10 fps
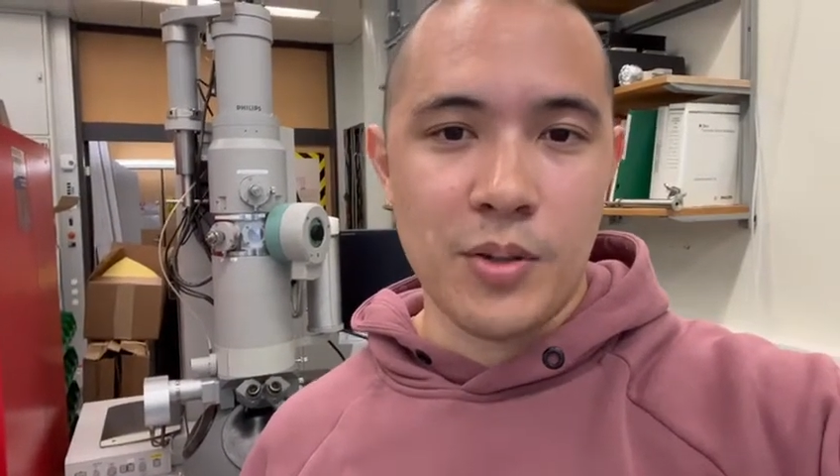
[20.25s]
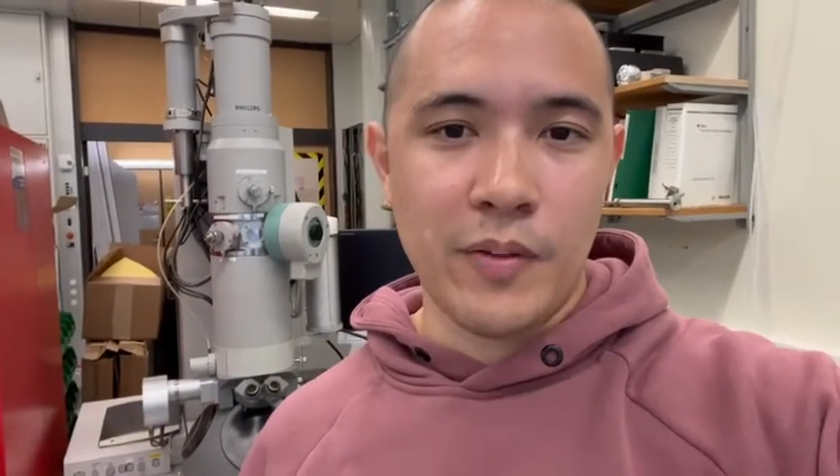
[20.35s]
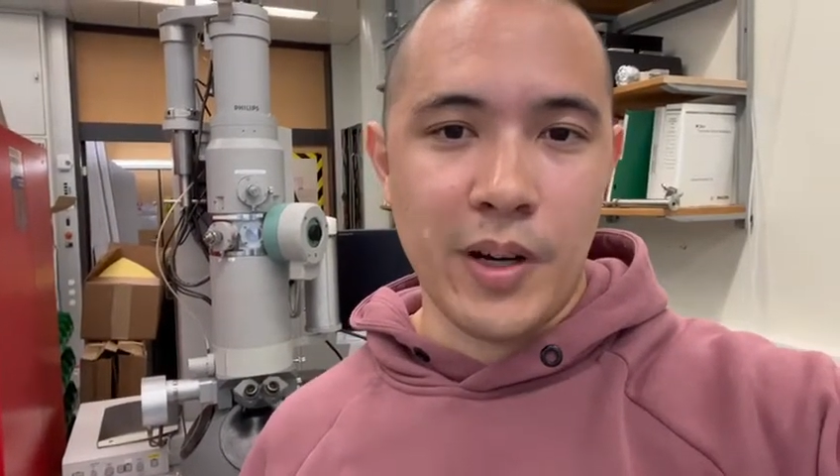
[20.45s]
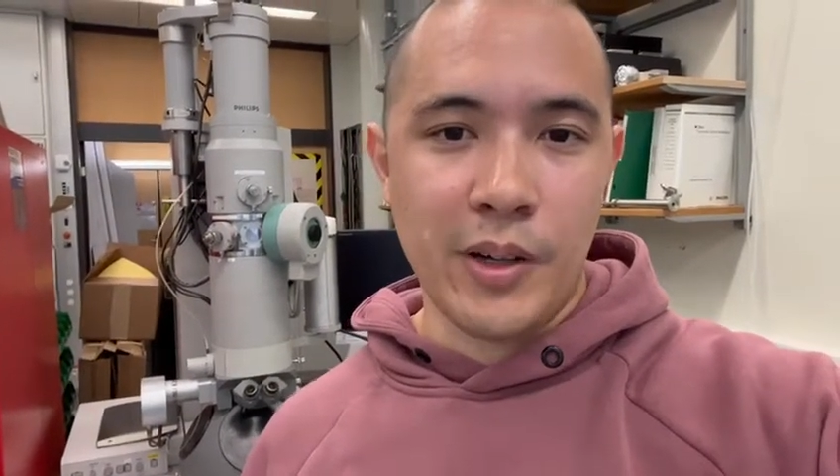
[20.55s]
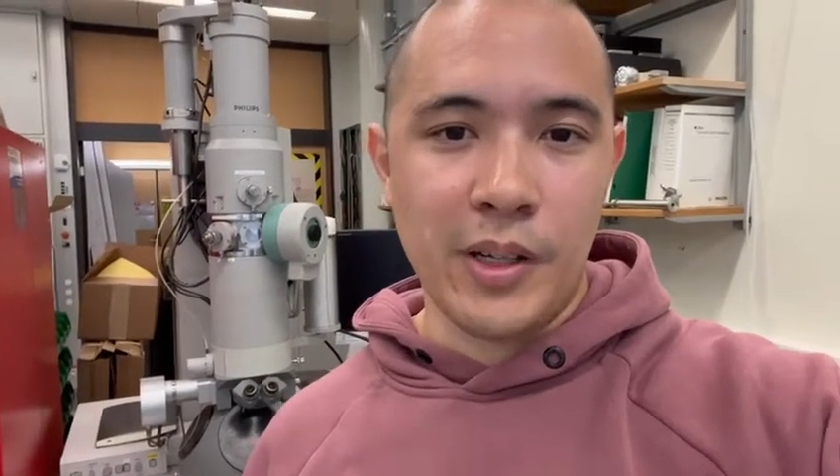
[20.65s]
to
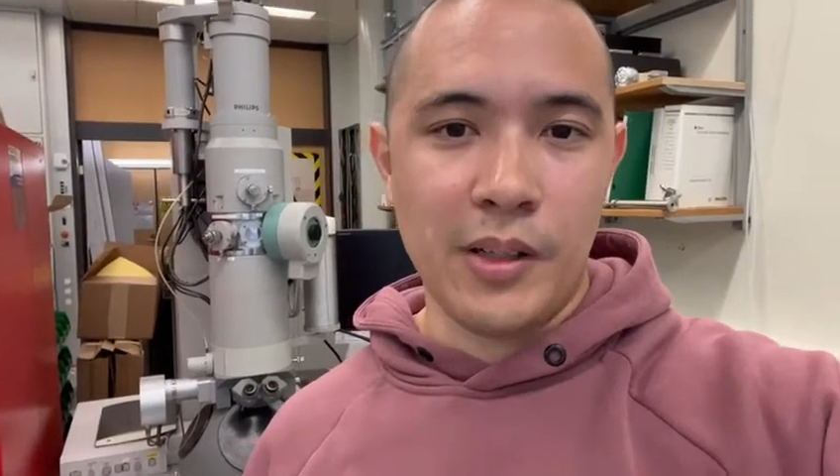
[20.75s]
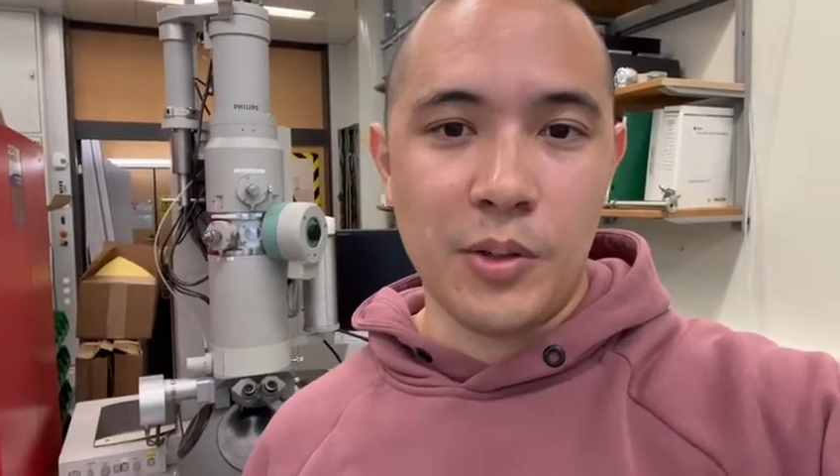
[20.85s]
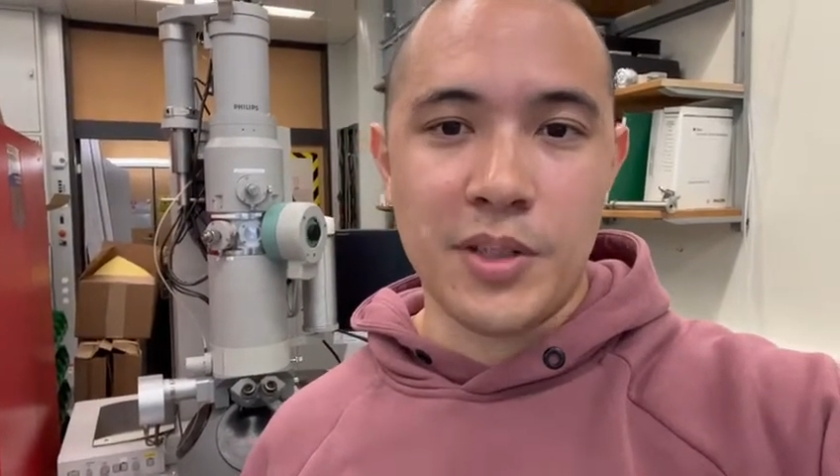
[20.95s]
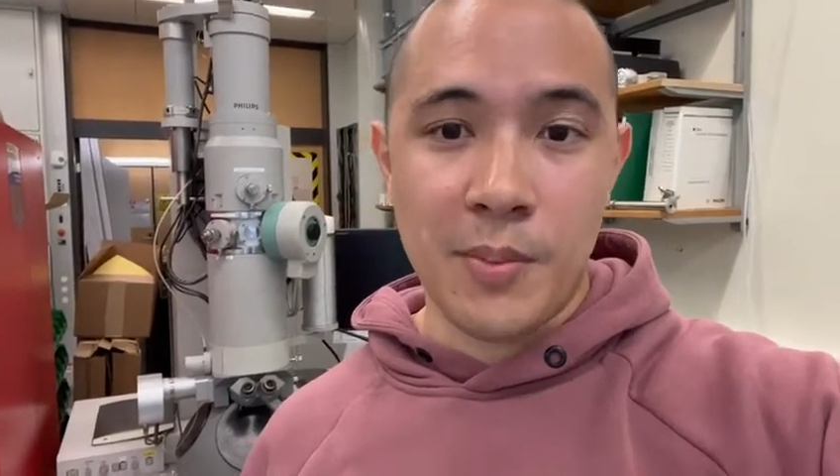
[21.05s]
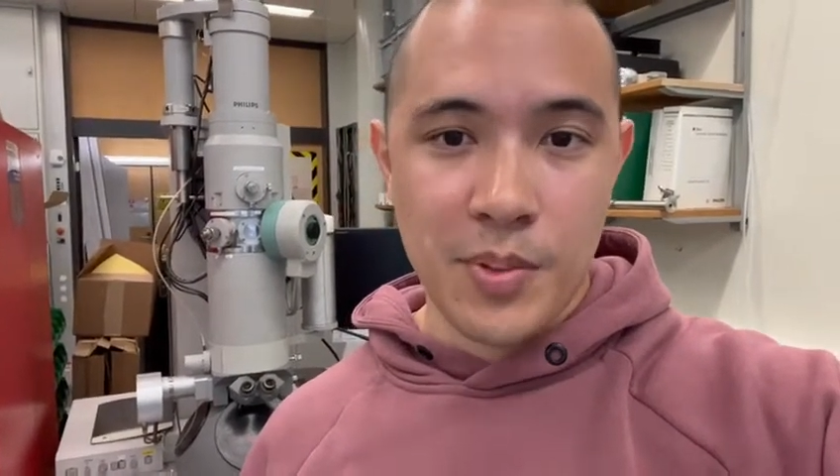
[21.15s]
very
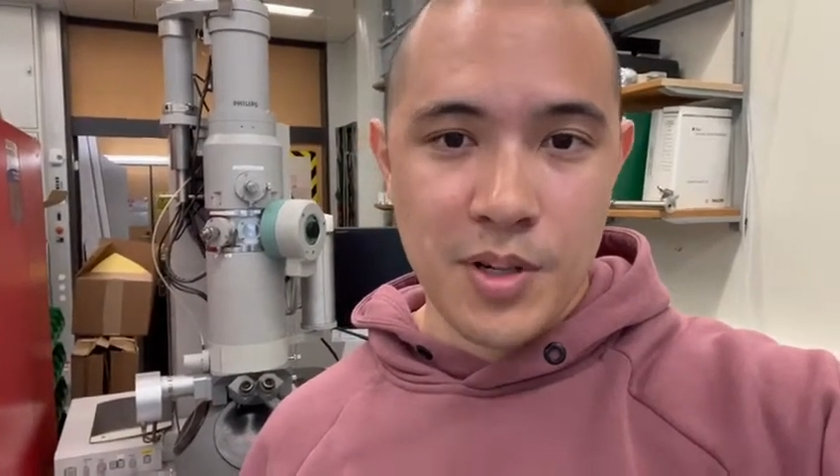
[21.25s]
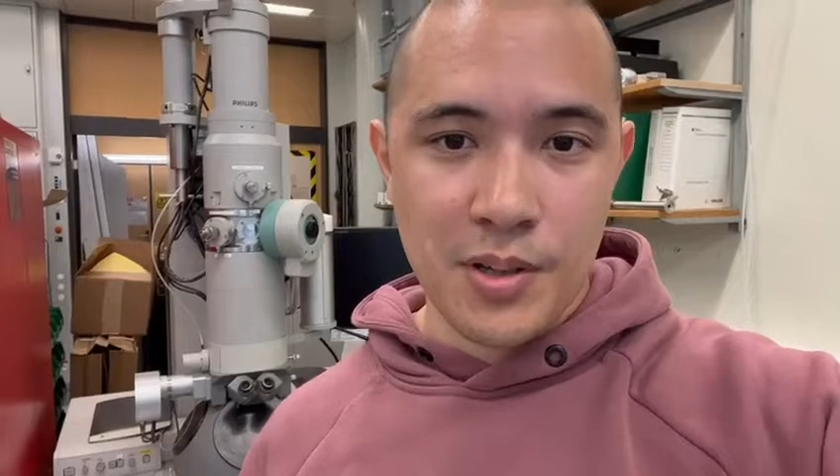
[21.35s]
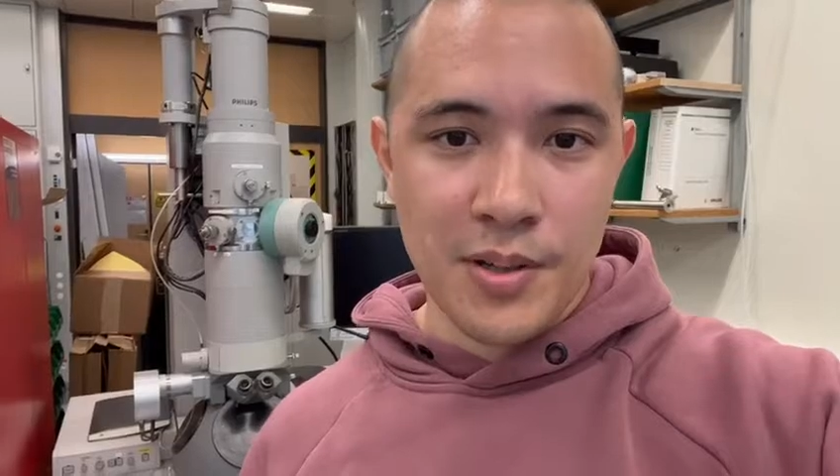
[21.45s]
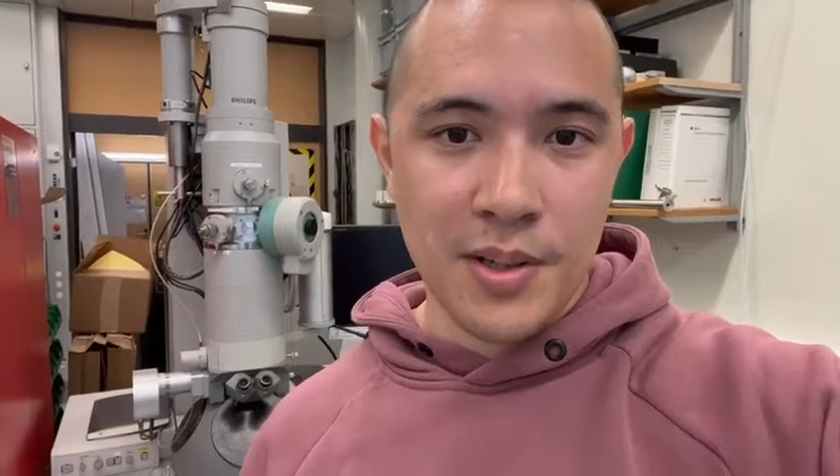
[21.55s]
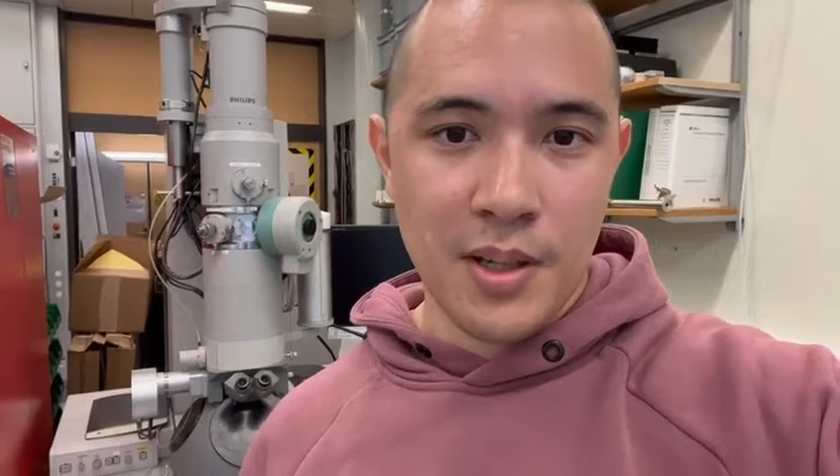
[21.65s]
low
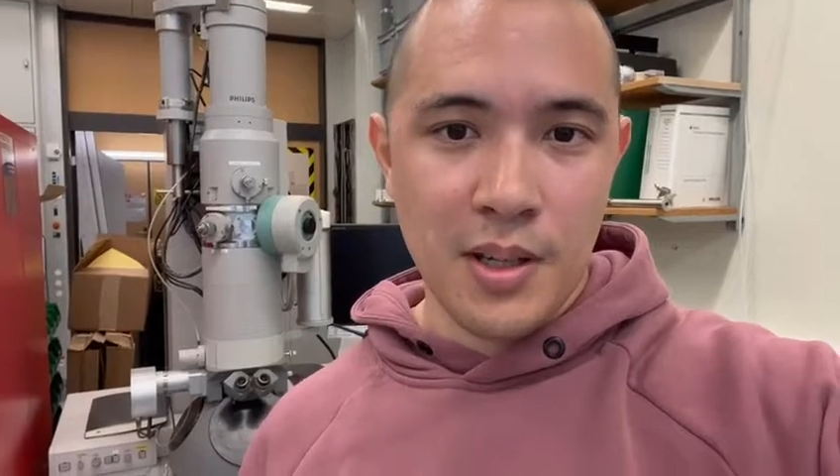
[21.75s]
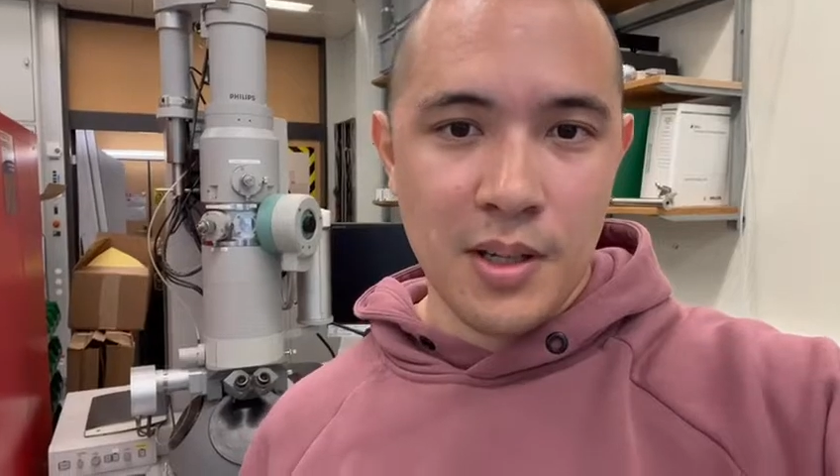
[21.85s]
temperatures,